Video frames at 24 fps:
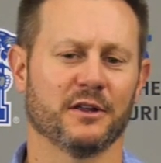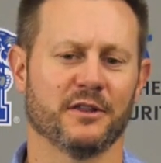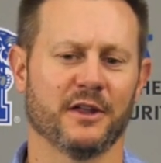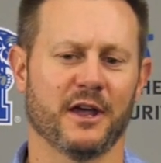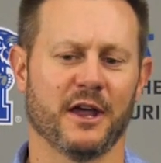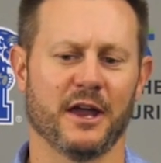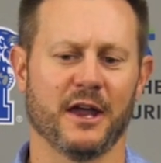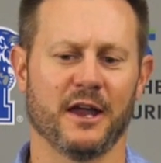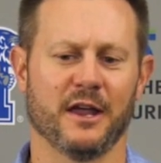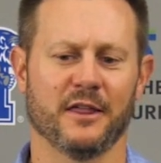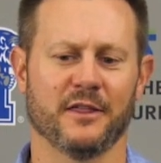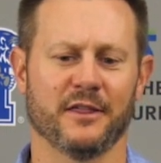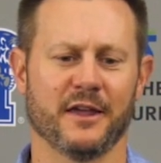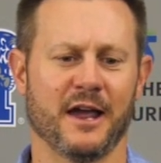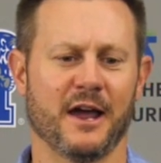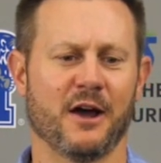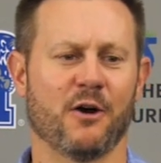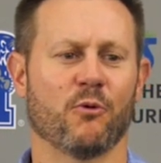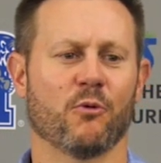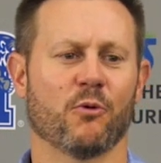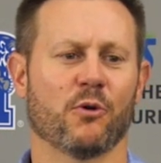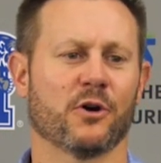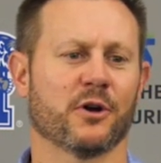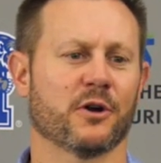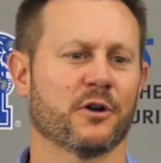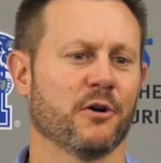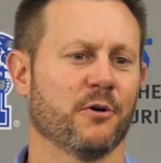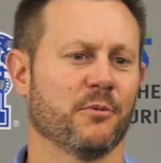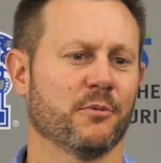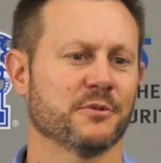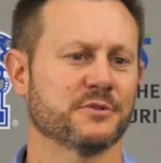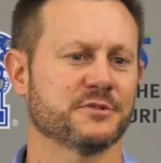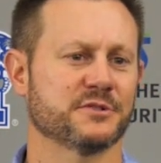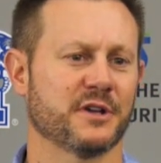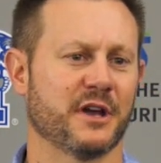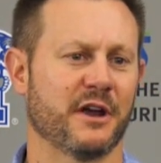and they they outwork
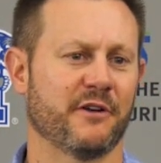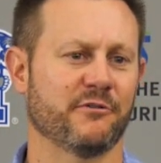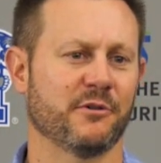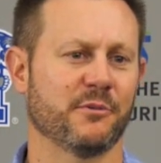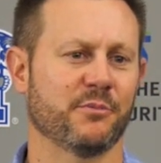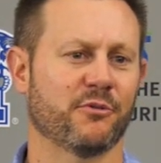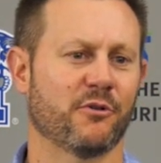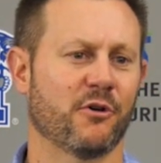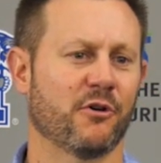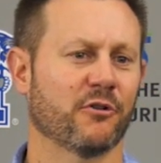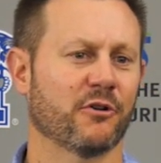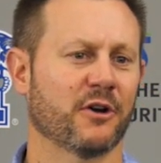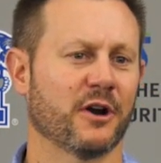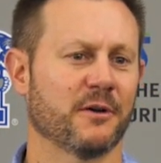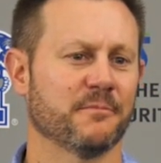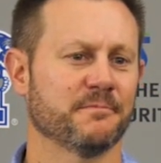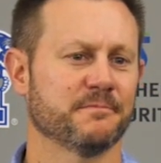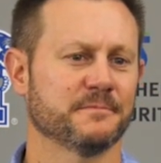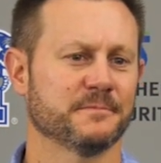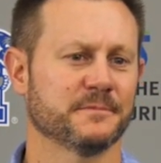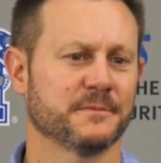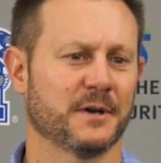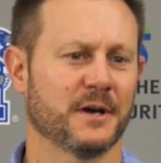almost every program